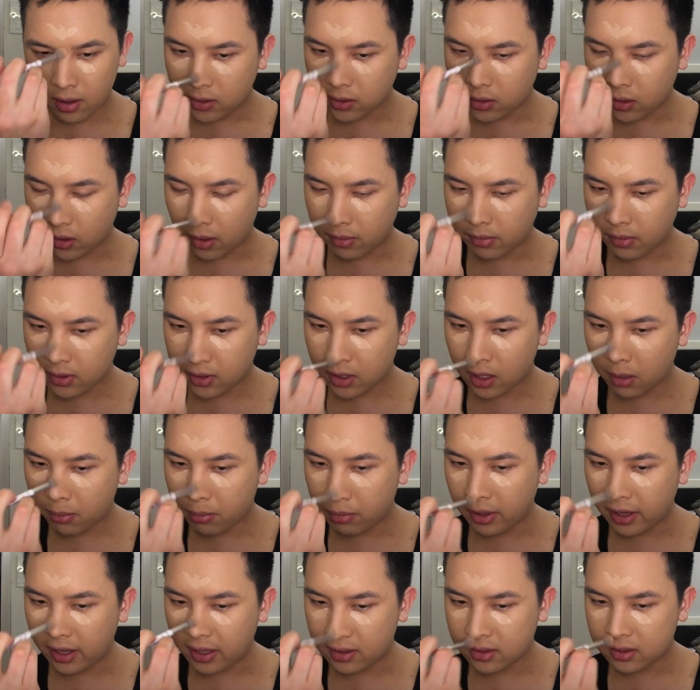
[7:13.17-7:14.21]
So I'm just gonna
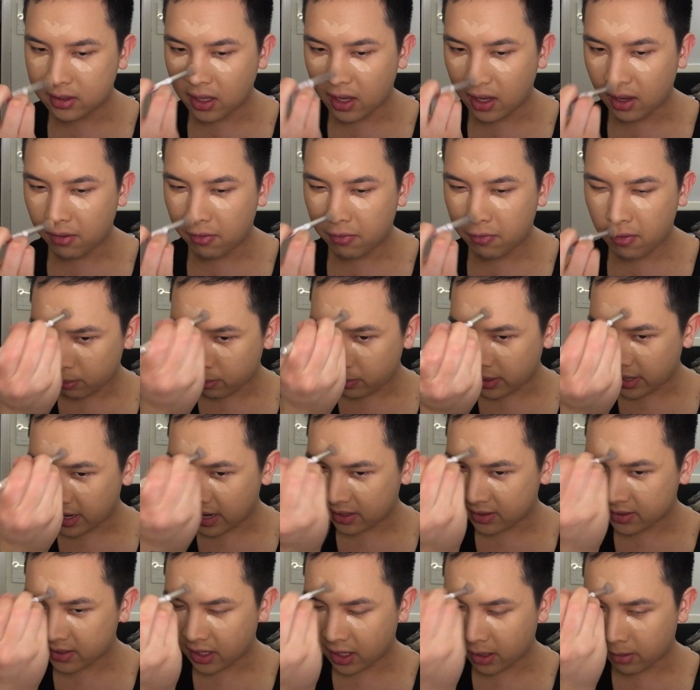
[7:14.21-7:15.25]
play it safe by
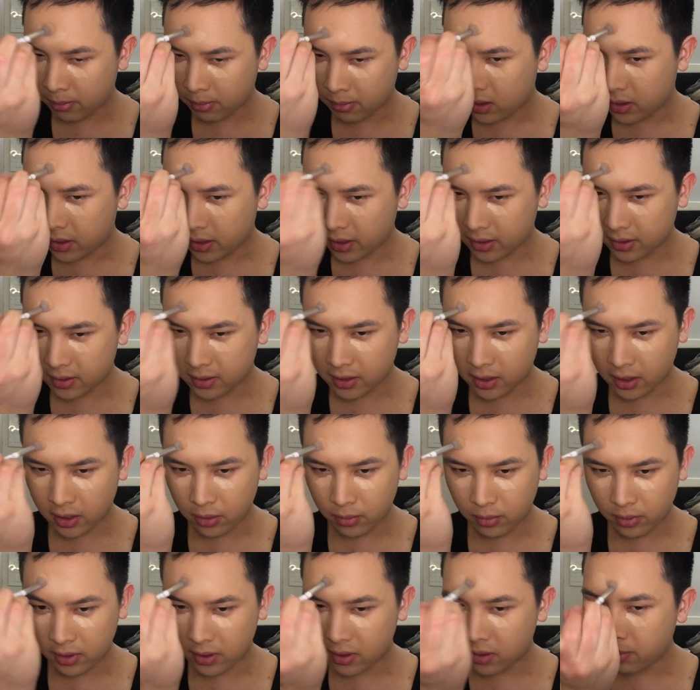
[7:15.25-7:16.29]
not setting the concealer
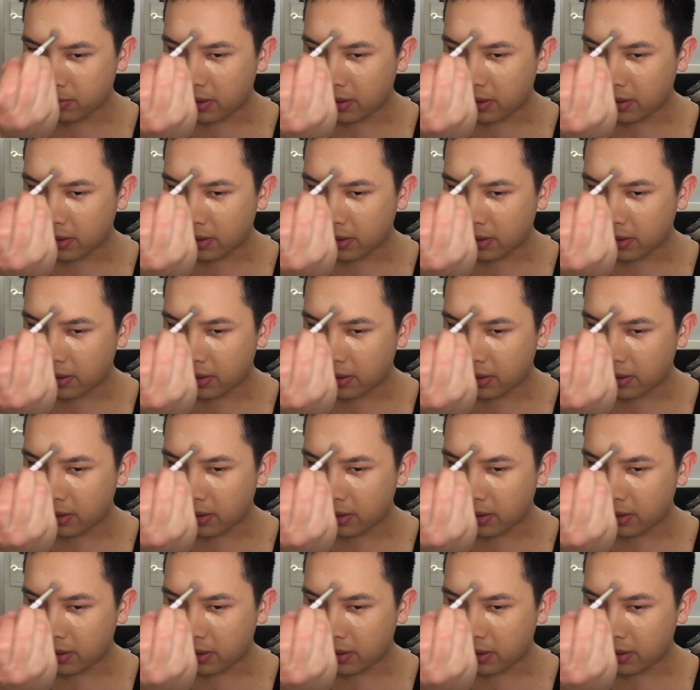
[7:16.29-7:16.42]
with